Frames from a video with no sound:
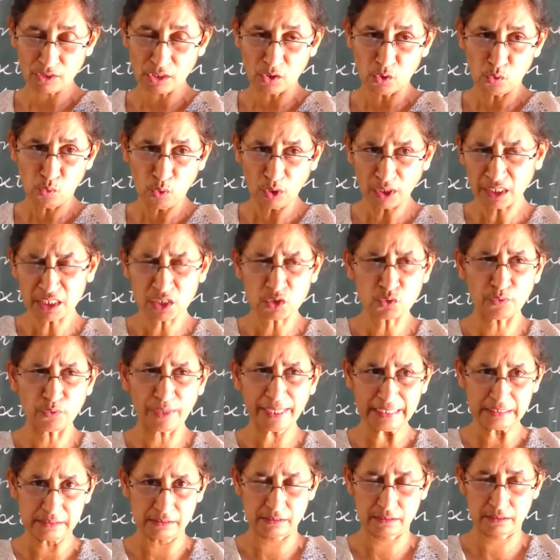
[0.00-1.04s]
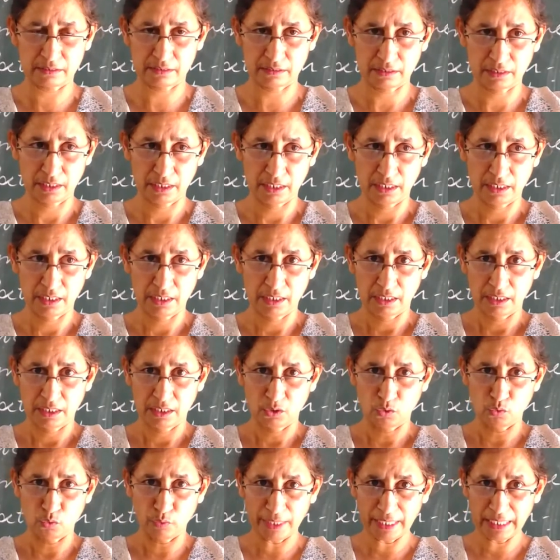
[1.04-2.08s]
What is veils?
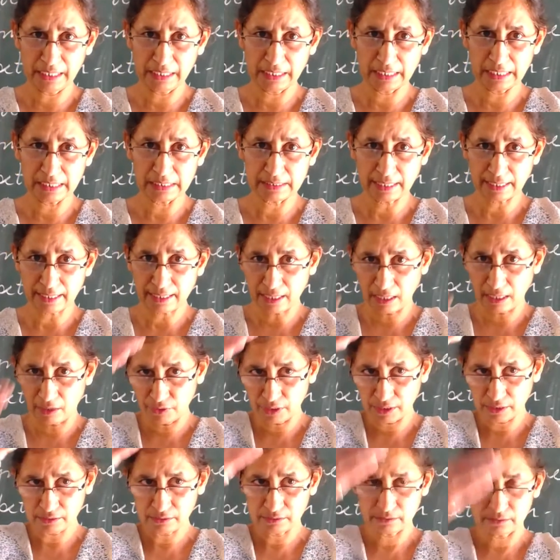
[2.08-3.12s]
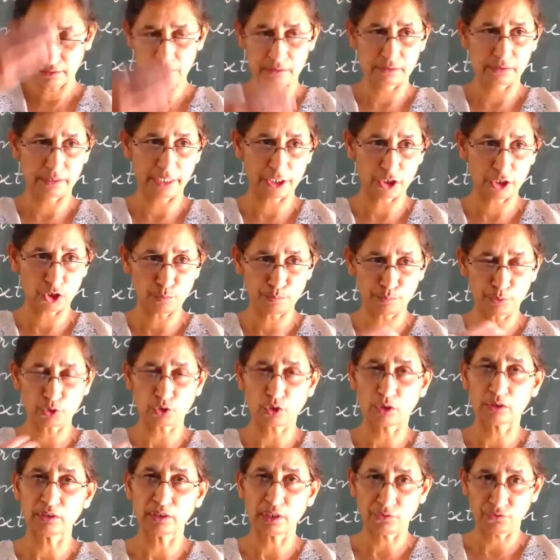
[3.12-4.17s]
Veil is the cover that you put
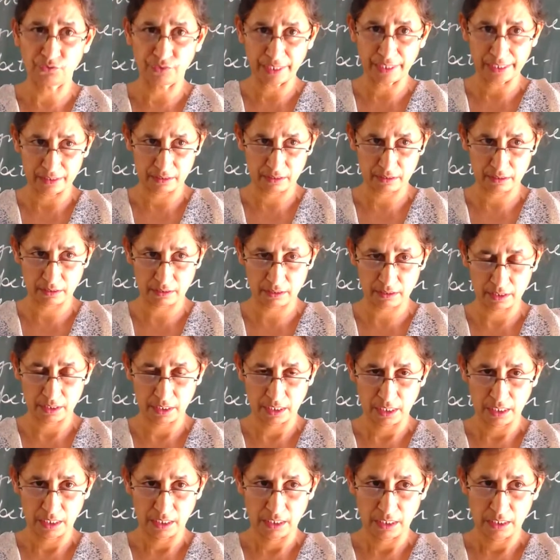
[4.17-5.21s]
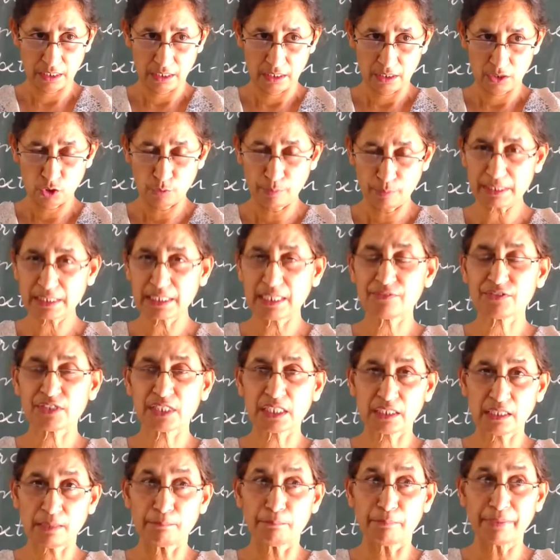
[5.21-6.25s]
on the face. You must have
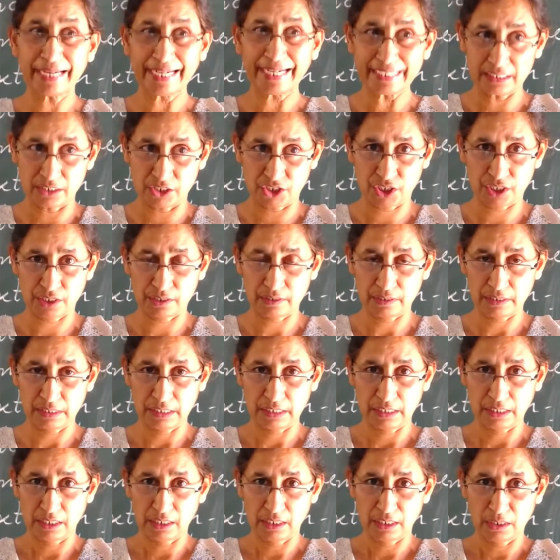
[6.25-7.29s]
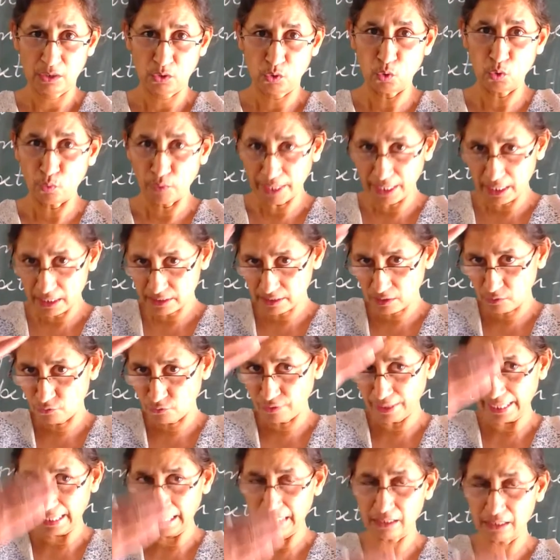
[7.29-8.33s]
seen a bride who wears a
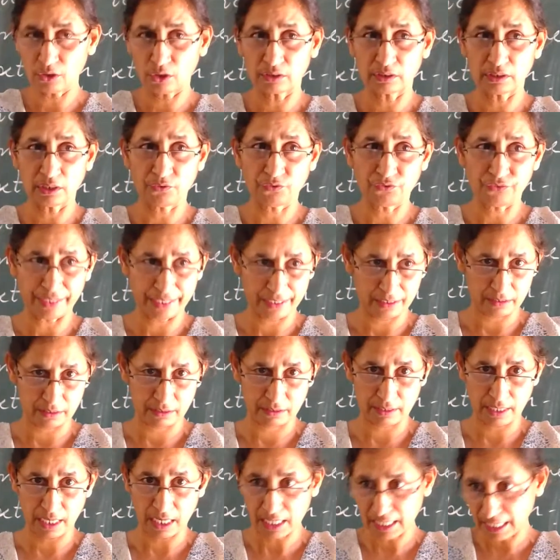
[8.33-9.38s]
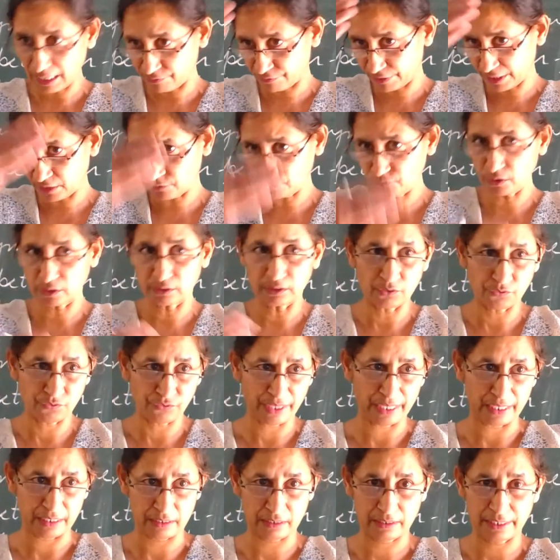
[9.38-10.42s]
veil on the face, a covering for the
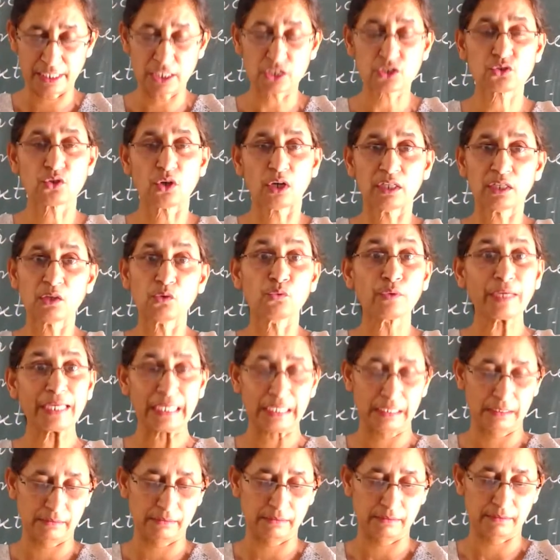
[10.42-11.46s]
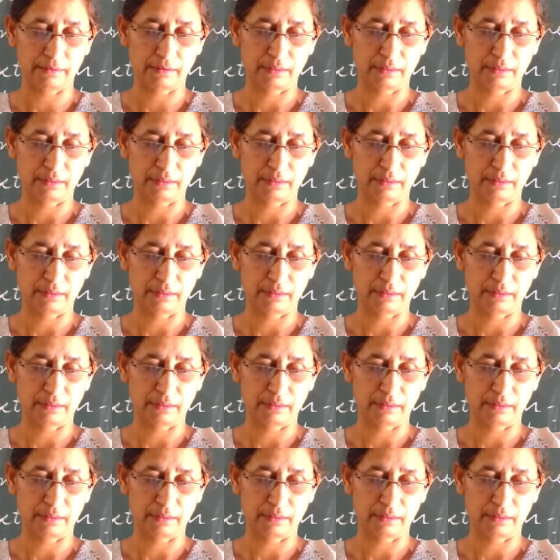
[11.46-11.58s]
face. That is called a veil.